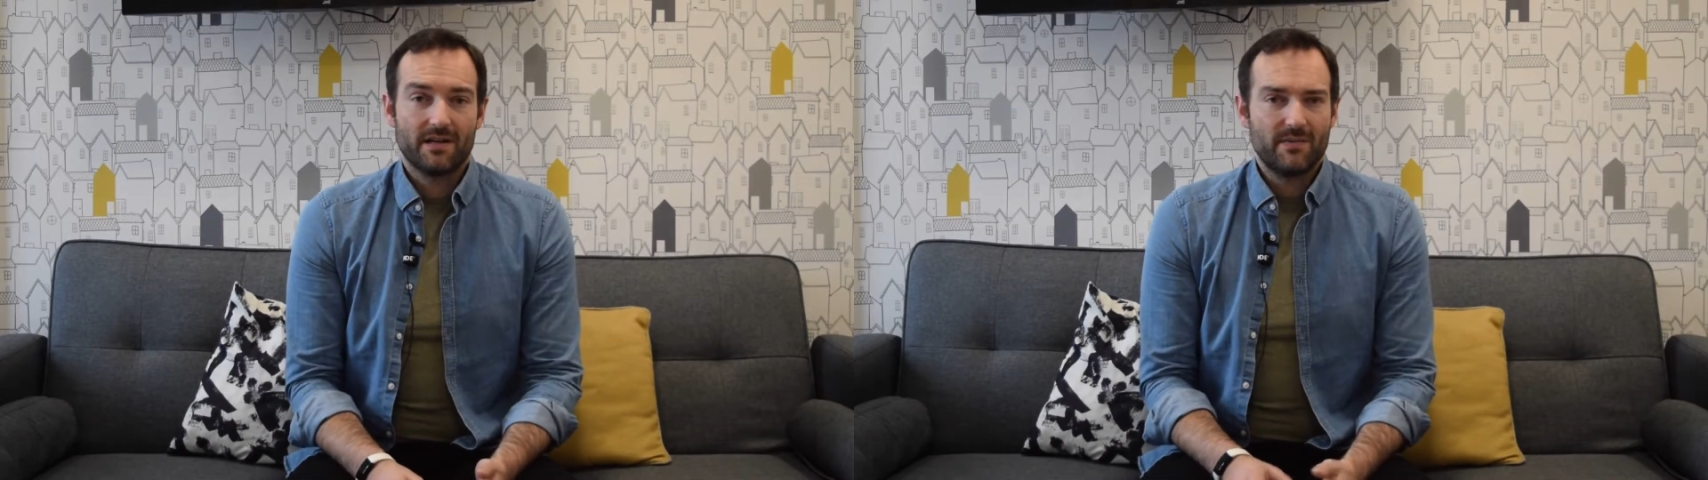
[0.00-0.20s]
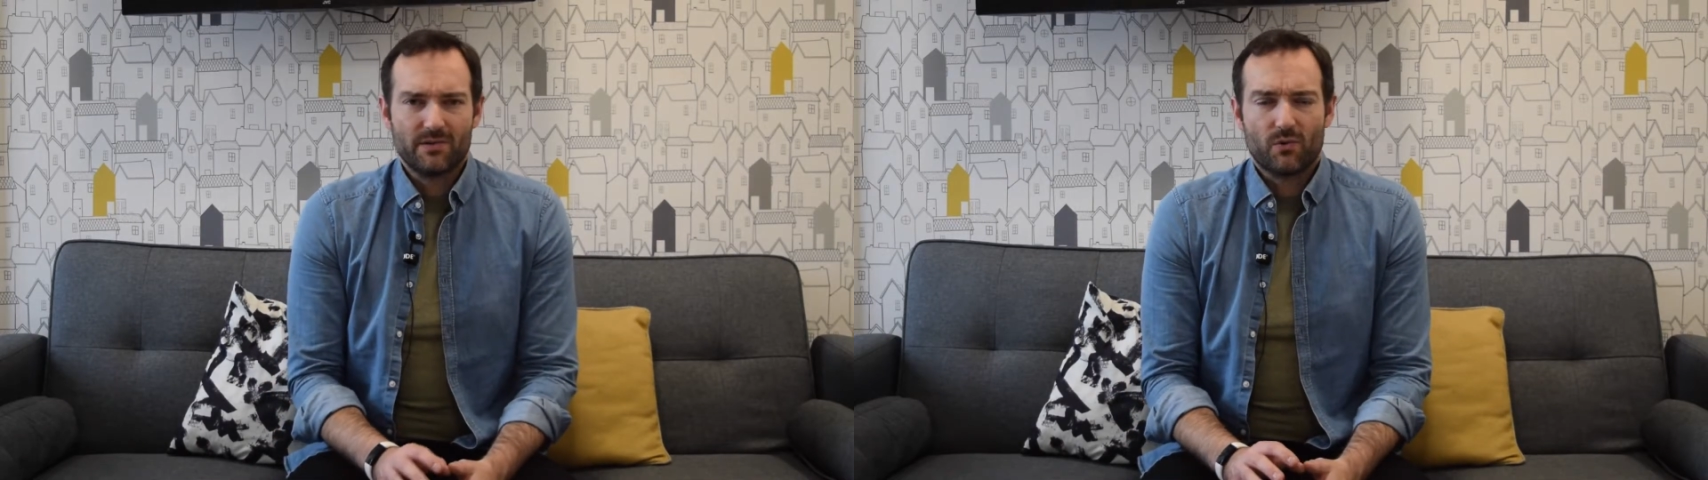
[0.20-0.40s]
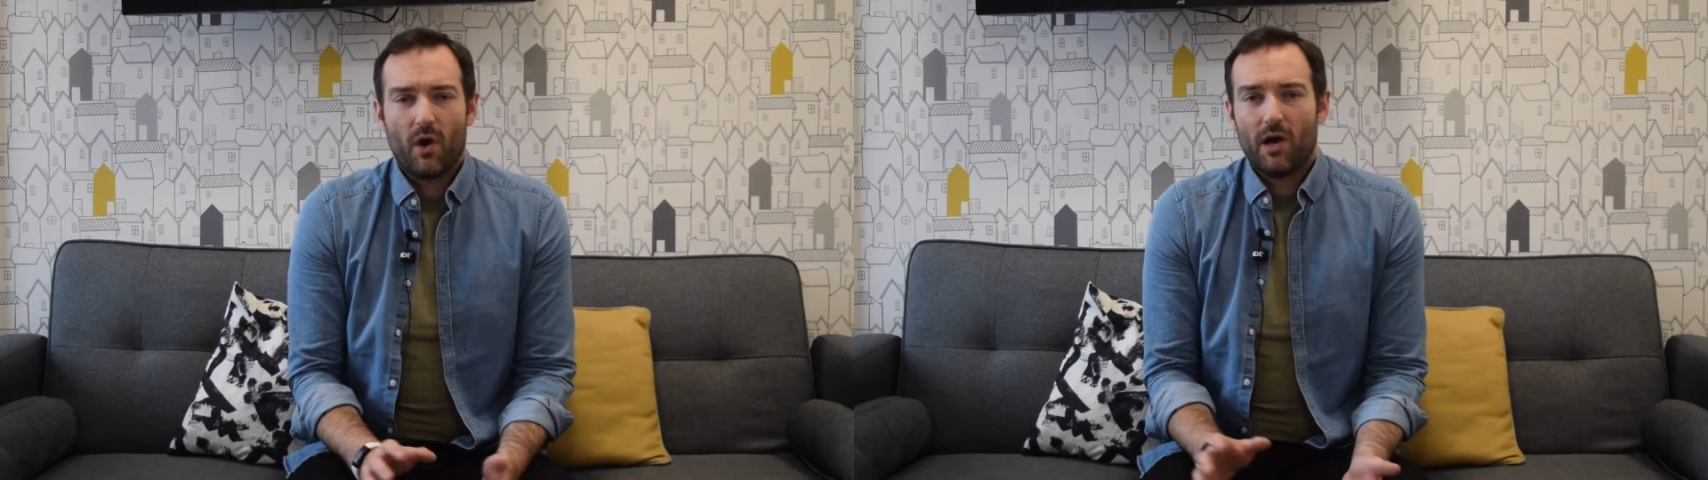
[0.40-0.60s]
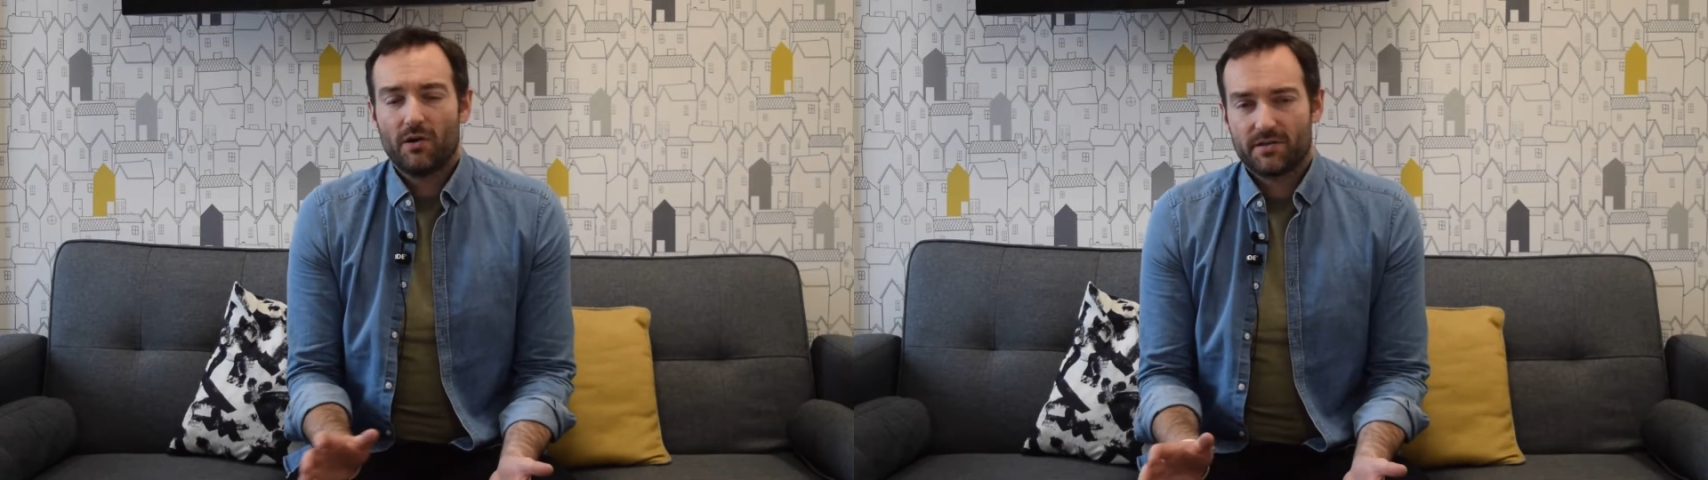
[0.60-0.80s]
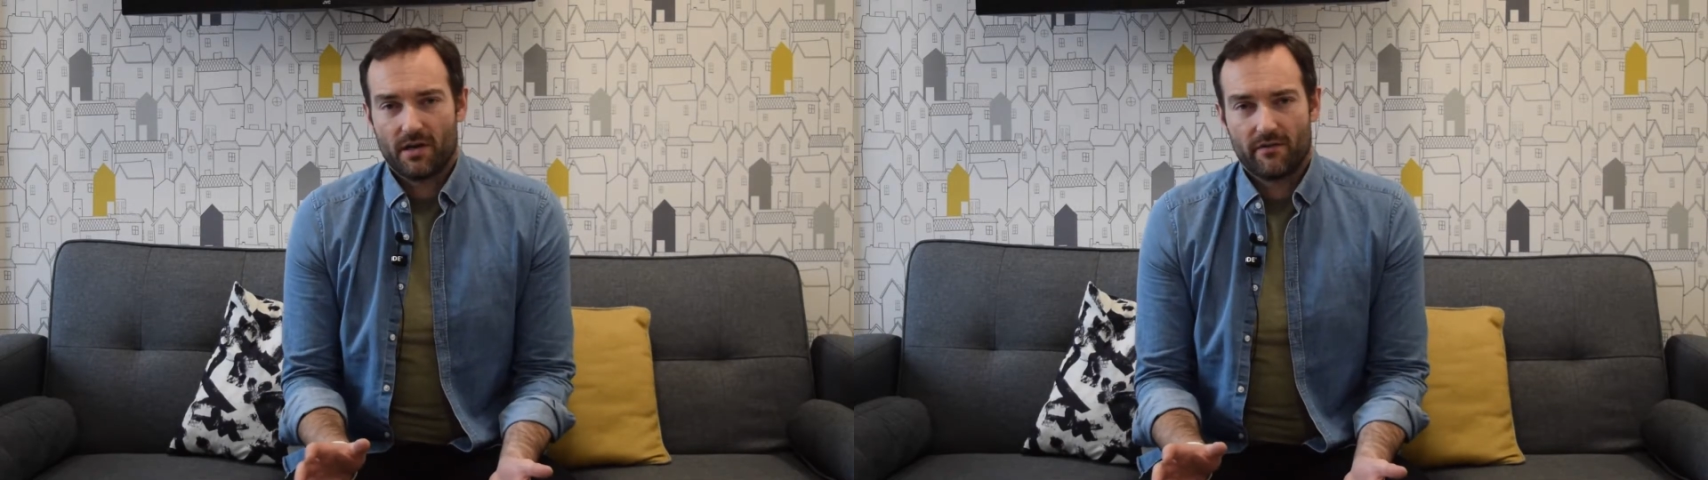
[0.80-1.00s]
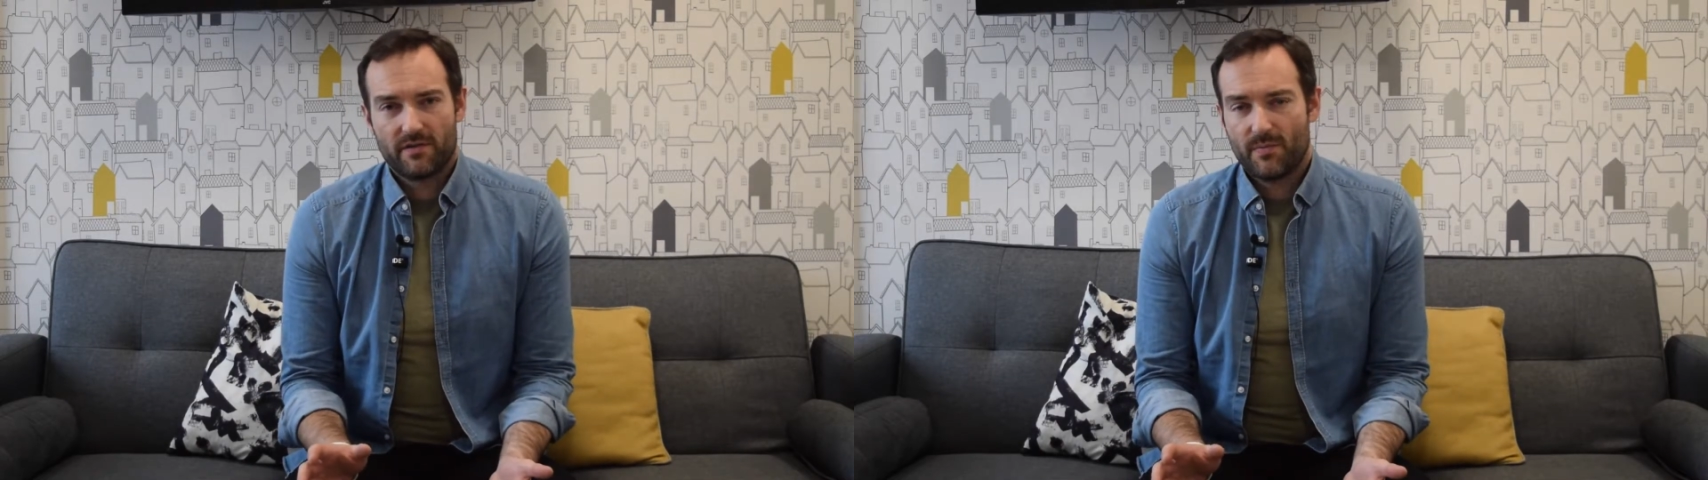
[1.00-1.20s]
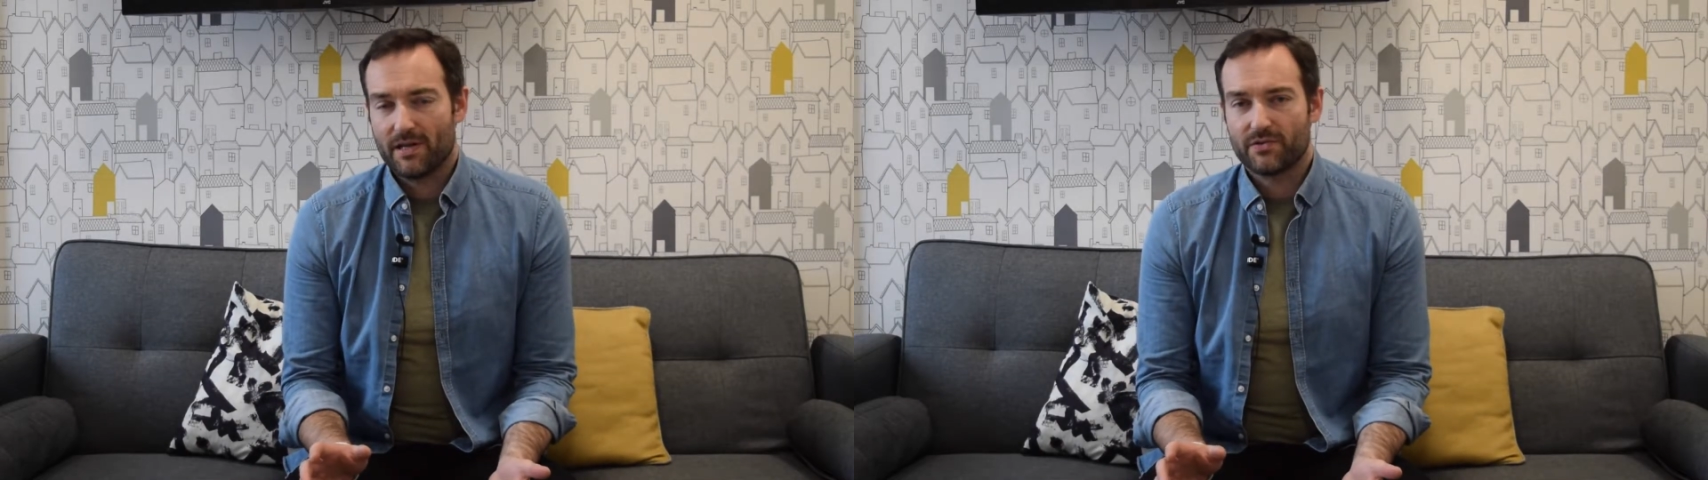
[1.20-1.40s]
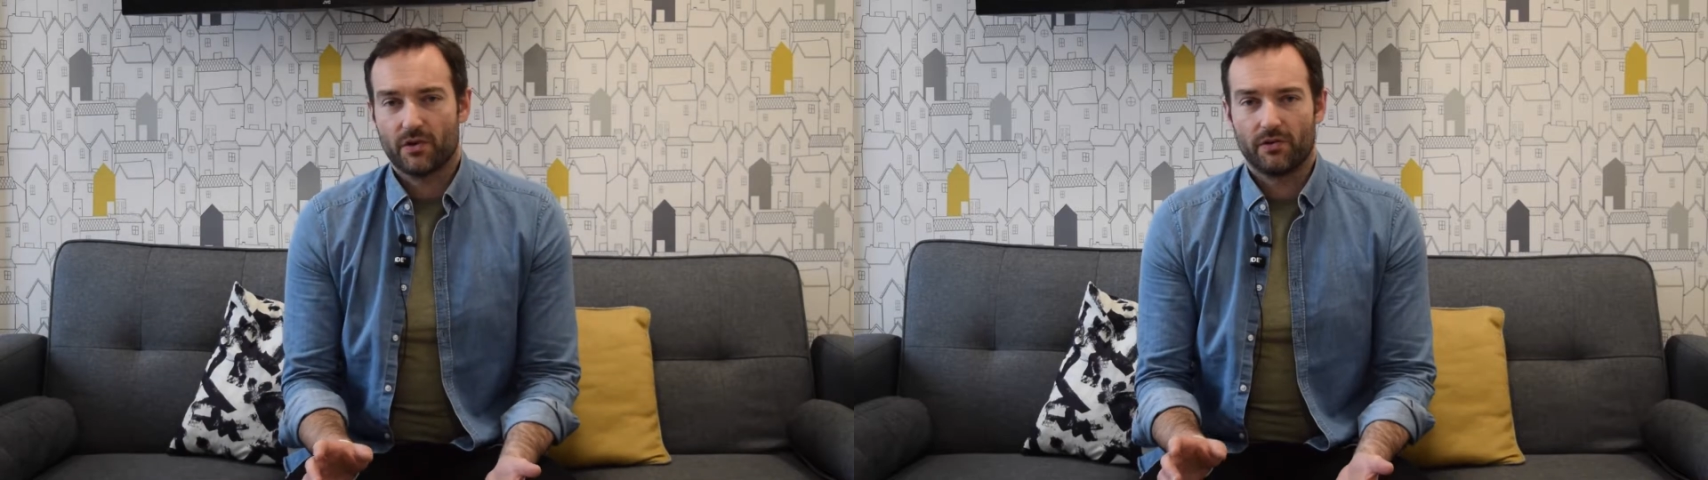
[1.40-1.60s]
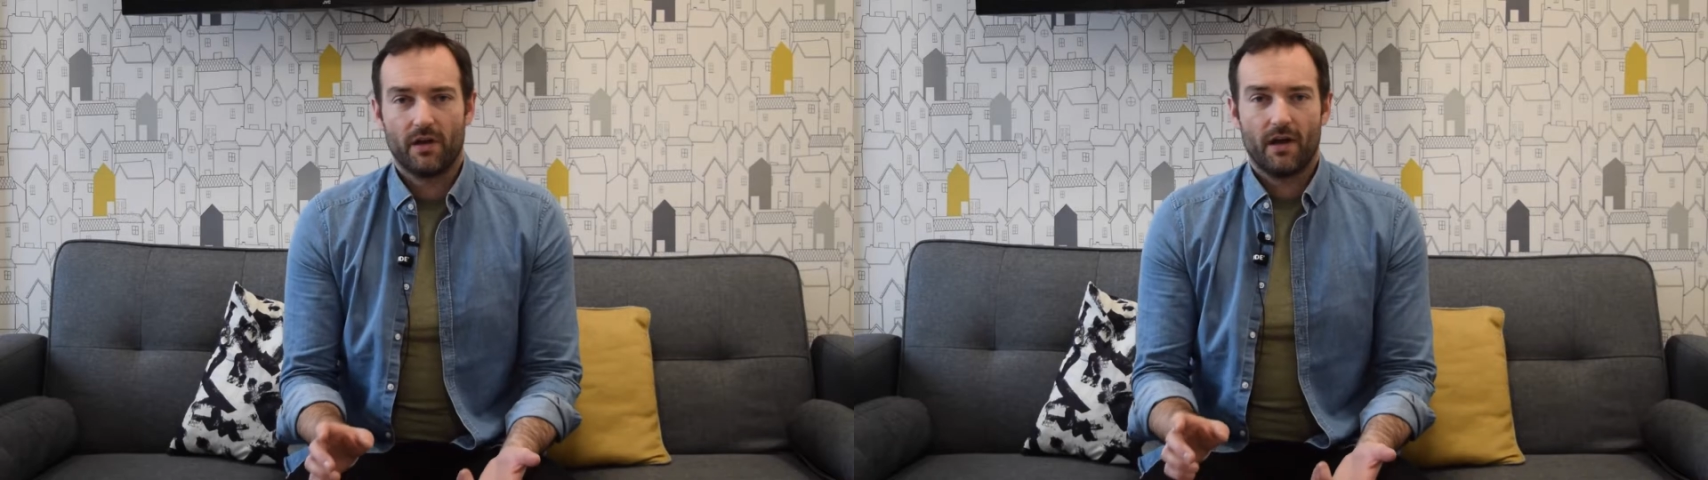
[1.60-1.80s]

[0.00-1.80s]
It depends on quite a lot of stuff. It depends on